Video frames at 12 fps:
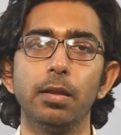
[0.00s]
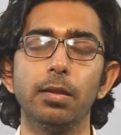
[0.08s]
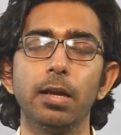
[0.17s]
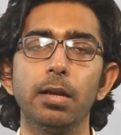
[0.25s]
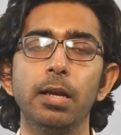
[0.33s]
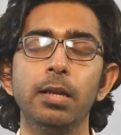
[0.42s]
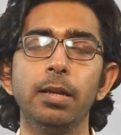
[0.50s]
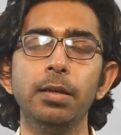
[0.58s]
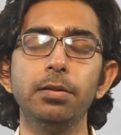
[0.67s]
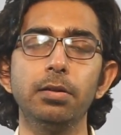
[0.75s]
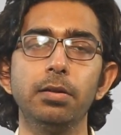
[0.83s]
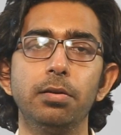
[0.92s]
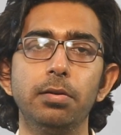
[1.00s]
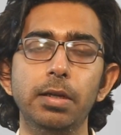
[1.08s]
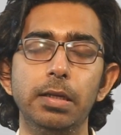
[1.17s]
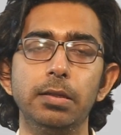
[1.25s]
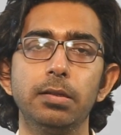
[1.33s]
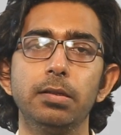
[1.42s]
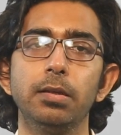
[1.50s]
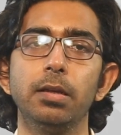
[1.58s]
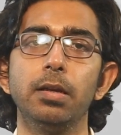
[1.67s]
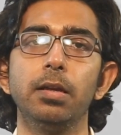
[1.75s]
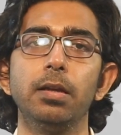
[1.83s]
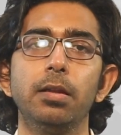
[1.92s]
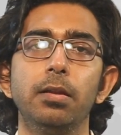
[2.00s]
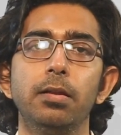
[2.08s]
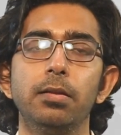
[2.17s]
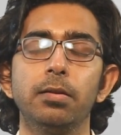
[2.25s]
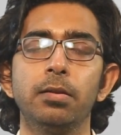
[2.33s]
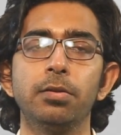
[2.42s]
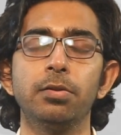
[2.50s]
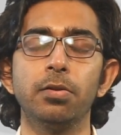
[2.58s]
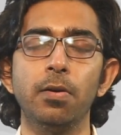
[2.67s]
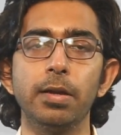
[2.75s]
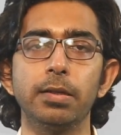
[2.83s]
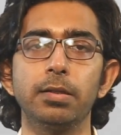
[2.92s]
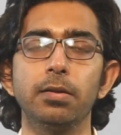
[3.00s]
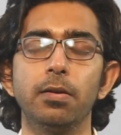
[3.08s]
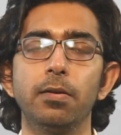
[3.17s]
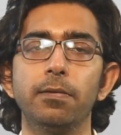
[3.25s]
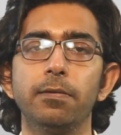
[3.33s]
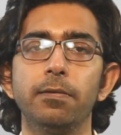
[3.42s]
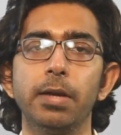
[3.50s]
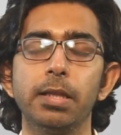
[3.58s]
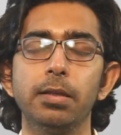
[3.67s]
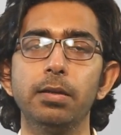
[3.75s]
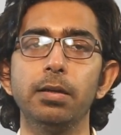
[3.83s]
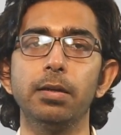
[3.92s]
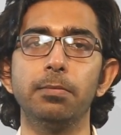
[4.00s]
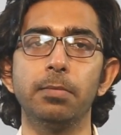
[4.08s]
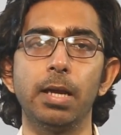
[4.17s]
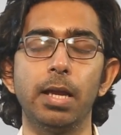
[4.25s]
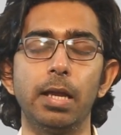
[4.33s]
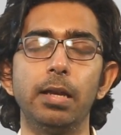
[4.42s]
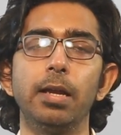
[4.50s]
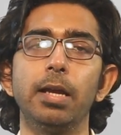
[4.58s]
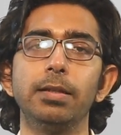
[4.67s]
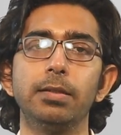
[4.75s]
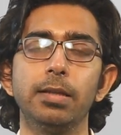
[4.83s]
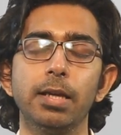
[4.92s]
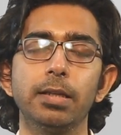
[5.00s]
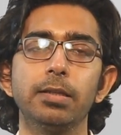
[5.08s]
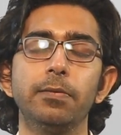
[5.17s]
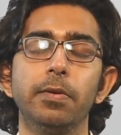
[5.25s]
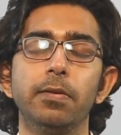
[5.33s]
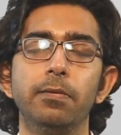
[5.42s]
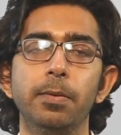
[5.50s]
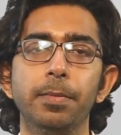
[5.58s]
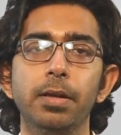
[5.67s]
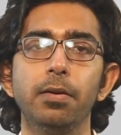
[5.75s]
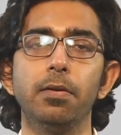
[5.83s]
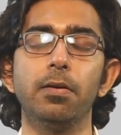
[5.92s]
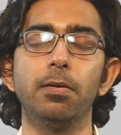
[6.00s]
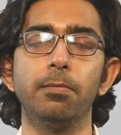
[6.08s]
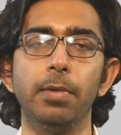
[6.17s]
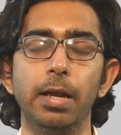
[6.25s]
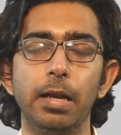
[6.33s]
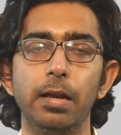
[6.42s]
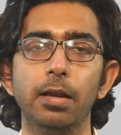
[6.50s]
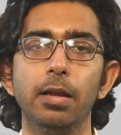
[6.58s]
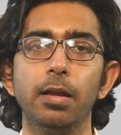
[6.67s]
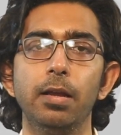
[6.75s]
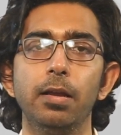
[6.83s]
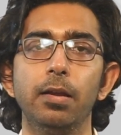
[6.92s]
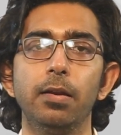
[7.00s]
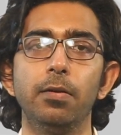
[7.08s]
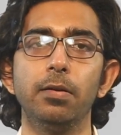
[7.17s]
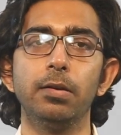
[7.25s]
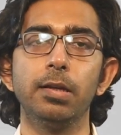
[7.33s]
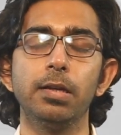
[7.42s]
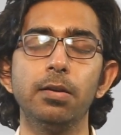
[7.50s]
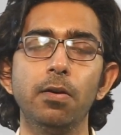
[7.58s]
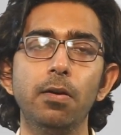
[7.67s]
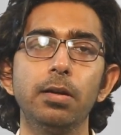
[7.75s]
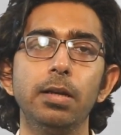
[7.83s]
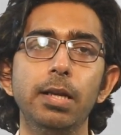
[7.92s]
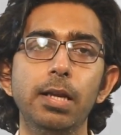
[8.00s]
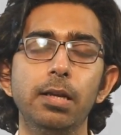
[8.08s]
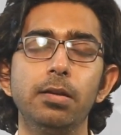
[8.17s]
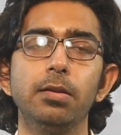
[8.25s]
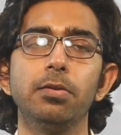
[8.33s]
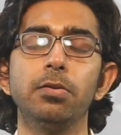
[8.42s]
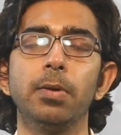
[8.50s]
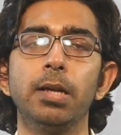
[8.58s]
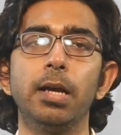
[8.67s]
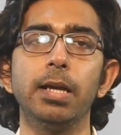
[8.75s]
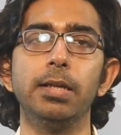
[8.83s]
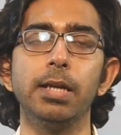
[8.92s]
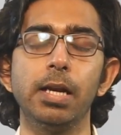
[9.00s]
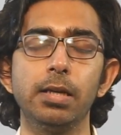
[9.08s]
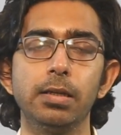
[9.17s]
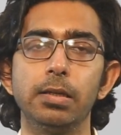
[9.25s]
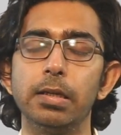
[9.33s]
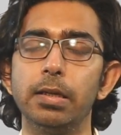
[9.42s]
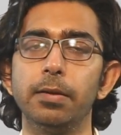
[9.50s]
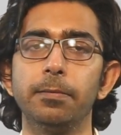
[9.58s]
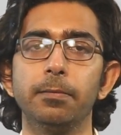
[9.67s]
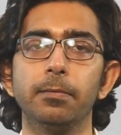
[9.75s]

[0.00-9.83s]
That in ancient Greece, the choice of whether a man had sex with women or men did not lead to an identity.